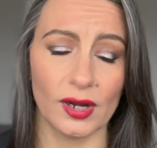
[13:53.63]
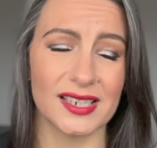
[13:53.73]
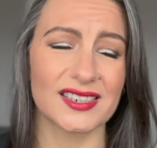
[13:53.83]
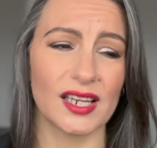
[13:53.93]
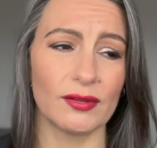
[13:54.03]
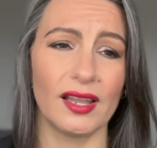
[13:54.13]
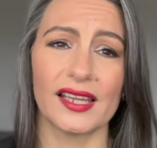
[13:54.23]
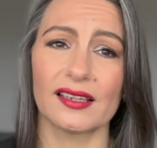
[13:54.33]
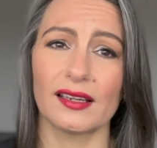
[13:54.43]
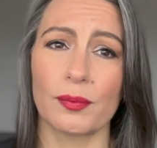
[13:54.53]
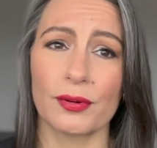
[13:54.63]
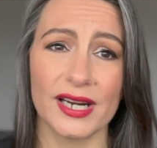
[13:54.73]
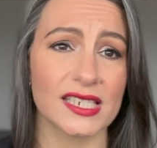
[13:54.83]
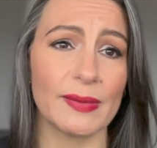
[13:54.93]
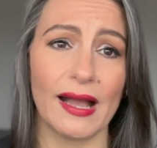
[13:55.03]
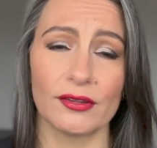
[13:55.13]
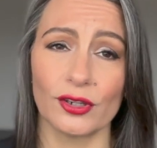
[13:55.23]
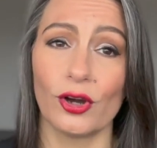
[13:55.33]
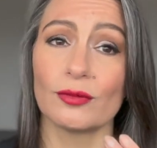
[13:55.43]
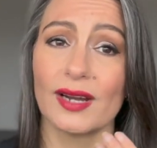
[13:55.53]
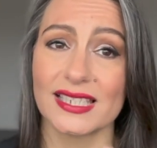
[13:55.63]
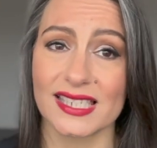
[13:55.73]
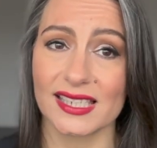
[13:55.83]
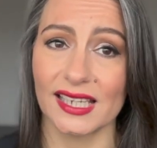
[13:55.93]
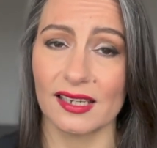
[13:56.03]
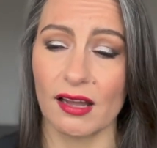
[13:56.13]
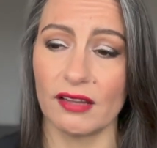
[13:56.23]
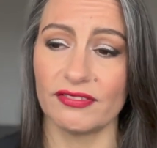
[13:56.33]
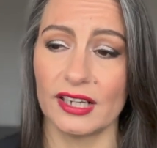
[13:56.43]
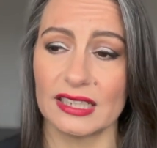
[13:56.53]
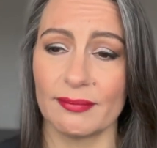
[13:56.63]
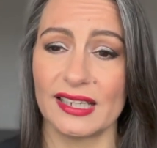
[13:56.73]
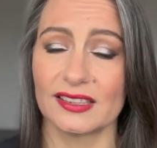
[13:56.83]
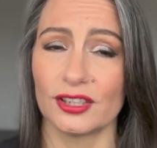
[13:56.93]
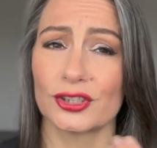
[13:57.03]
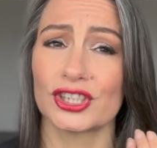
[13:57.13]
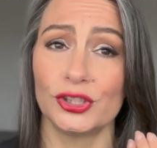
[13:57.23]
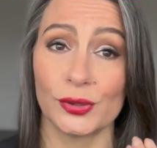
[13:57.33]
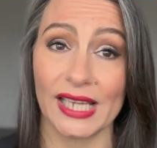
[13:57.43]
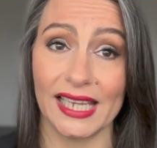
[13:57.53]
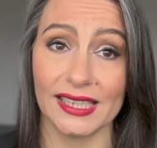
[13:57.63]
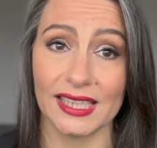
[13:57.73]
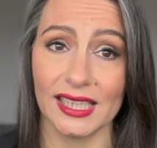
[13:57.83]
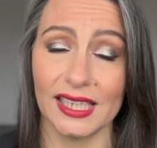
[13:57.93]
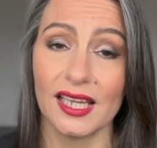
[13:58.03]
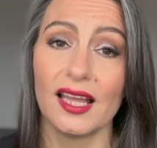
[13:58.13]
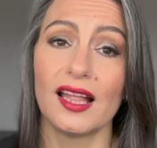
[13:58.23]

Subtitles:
I don't like a pressed powder on my skin. I find it looks too cakey.